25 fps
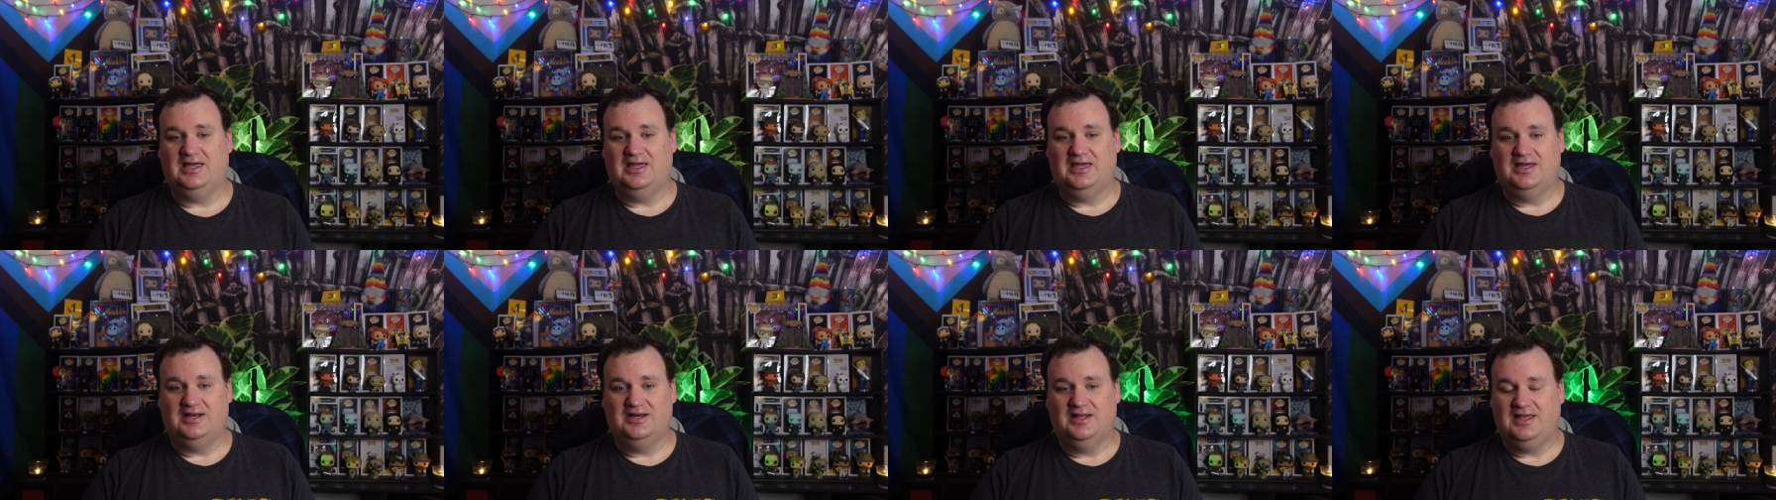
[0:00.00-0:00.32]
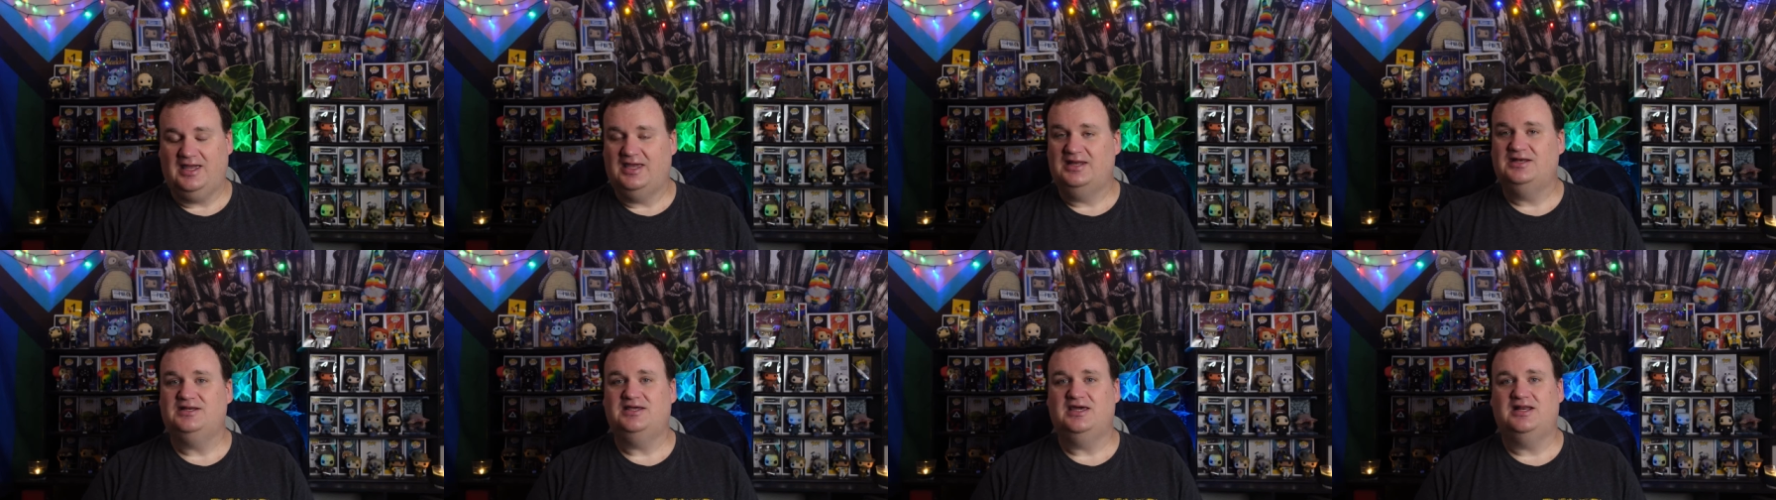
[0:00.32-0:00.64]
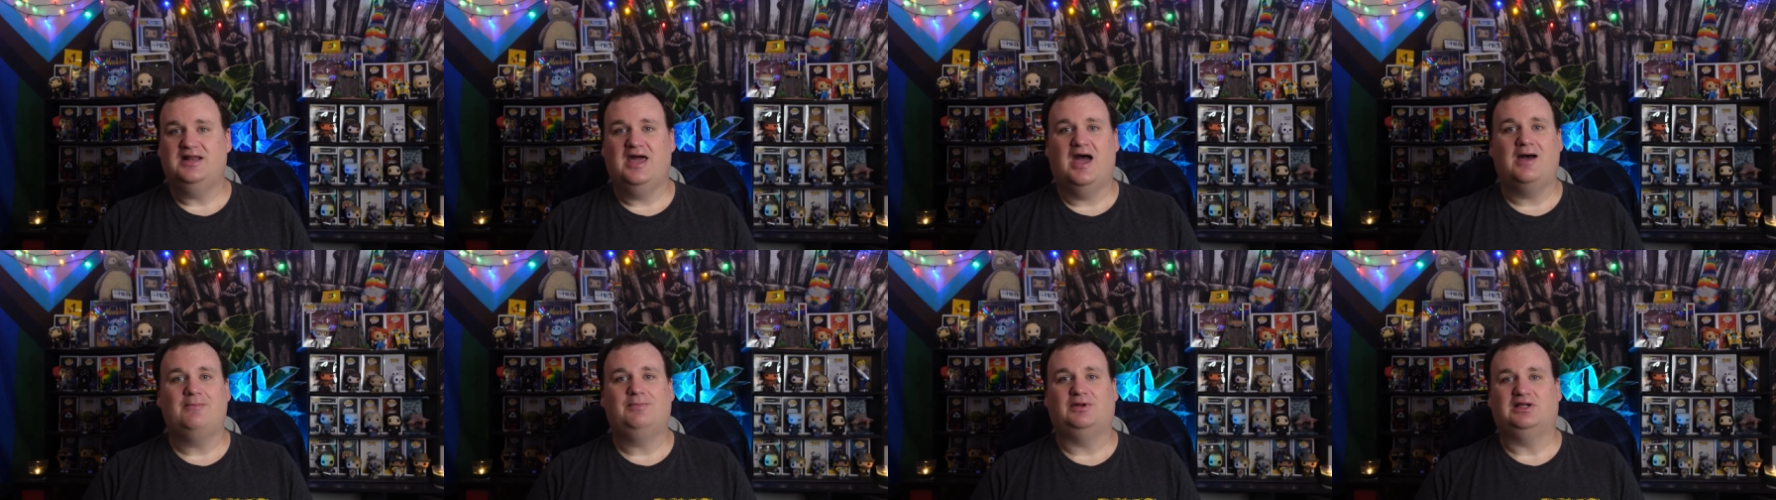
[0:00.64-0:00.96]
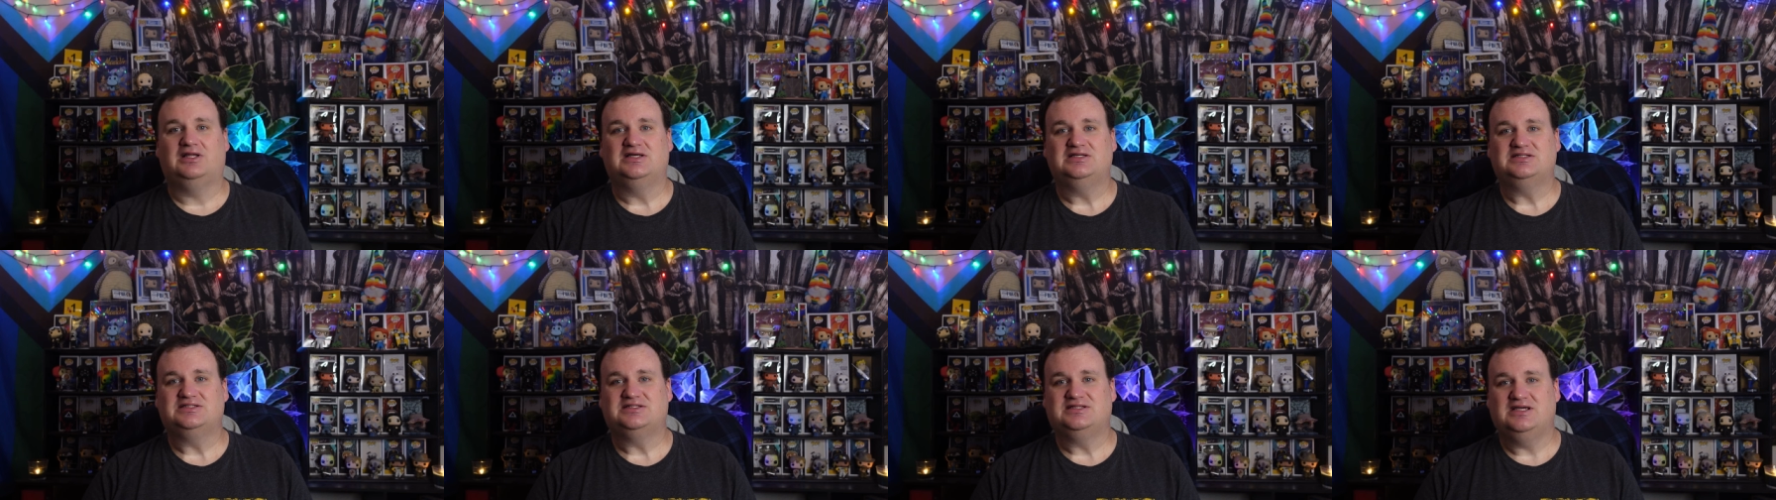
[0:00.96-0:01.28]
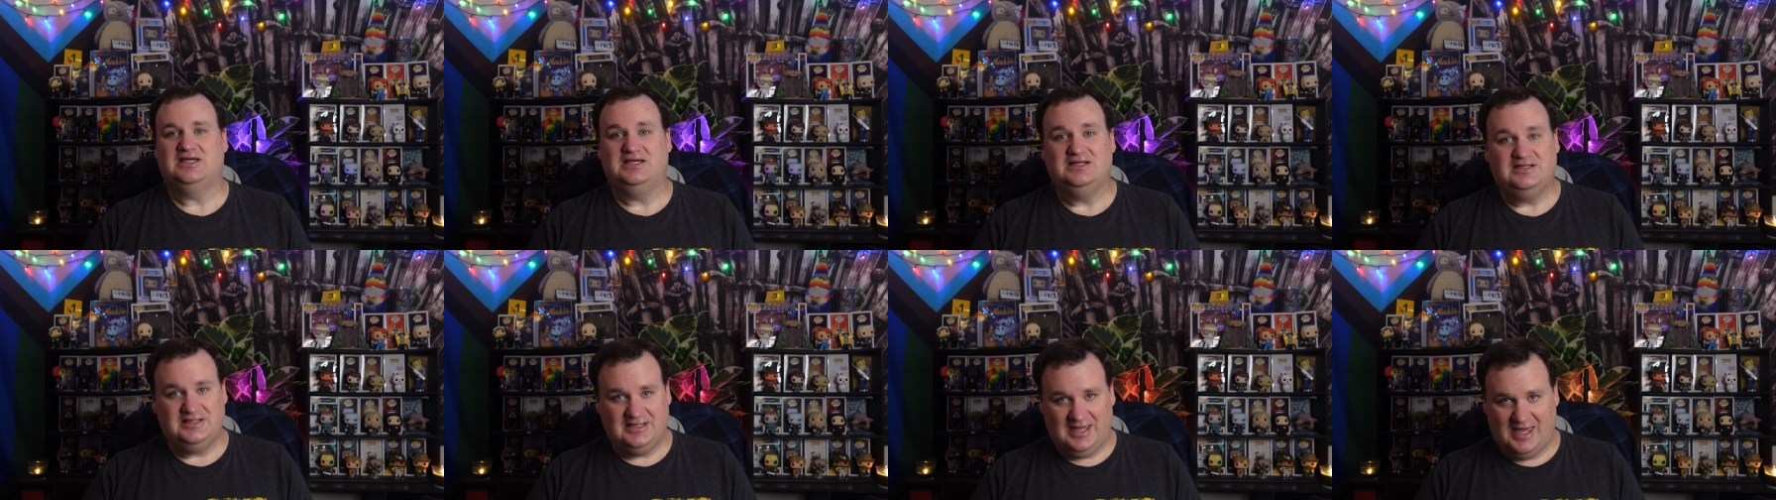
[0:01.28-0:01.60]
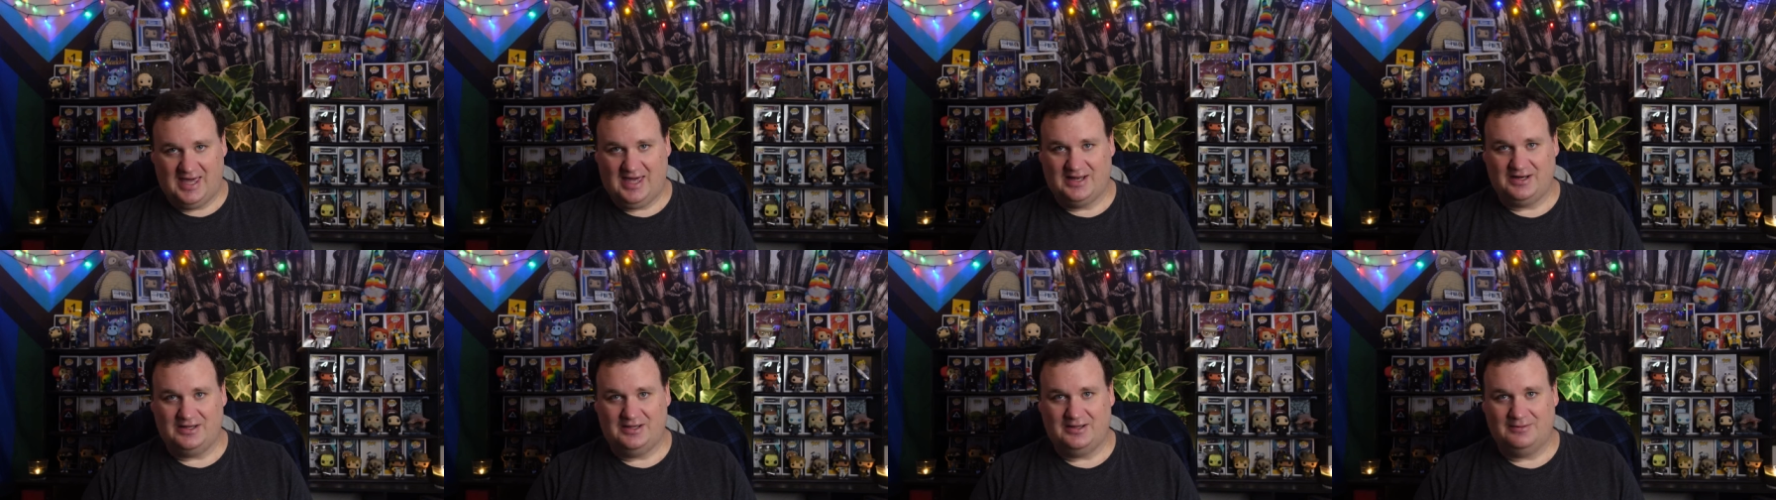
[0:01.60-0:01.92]
in Indianapolis,
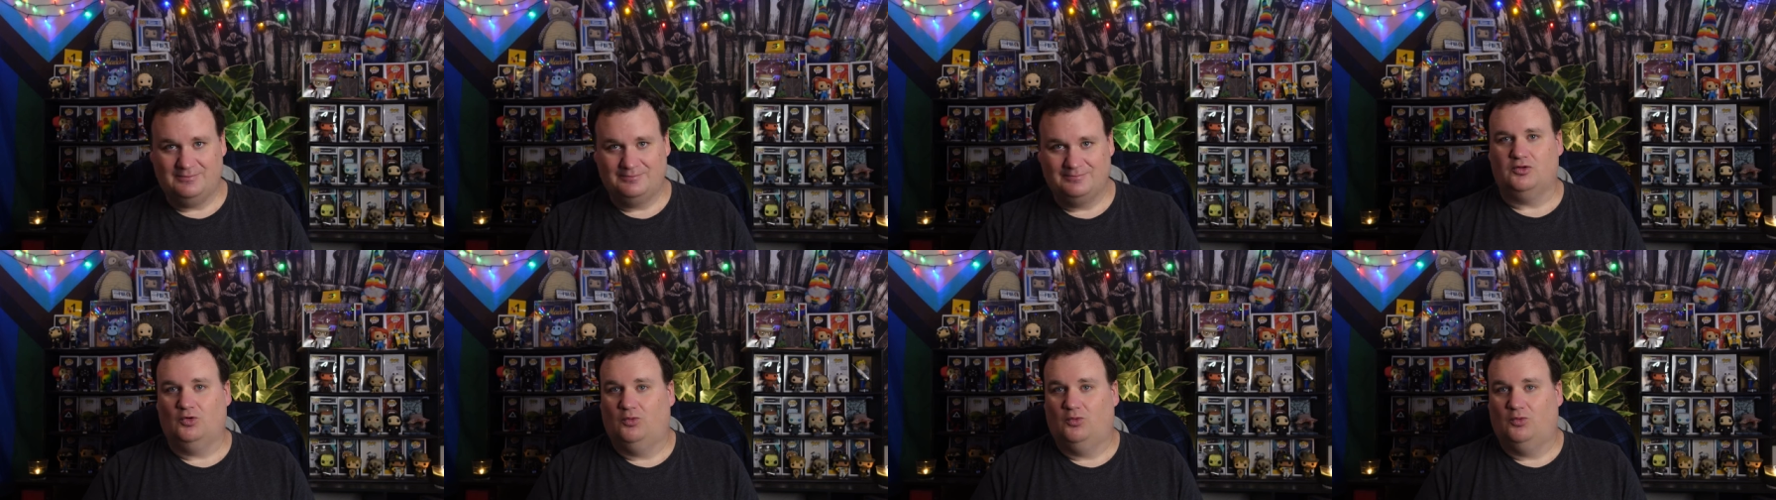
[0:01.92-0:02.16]
Indiana.